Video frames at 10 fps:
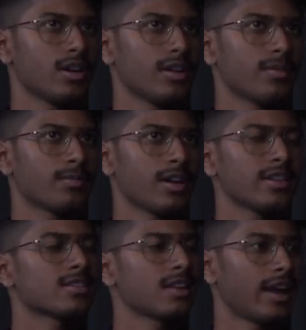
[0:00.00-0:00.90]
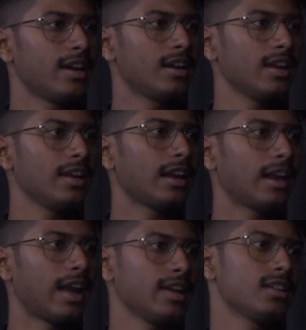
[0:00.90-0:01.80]
why I slightly
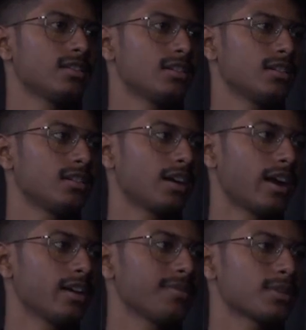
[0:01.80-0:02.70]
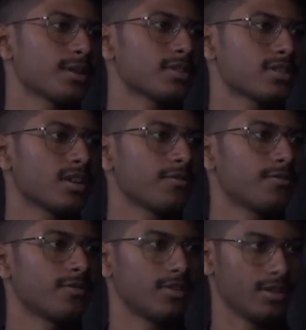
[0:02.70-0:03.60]
like the kind of stuff
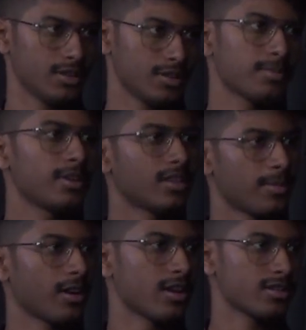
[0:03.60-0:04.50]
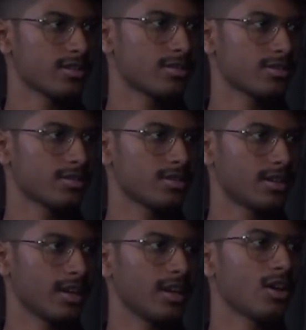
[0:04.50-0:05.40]
Smrita Prakash is
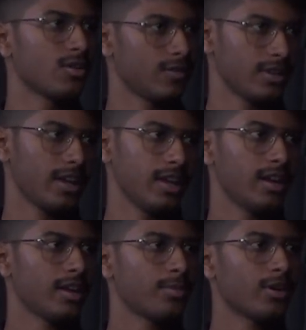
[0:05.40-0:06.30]
taking out with the ANI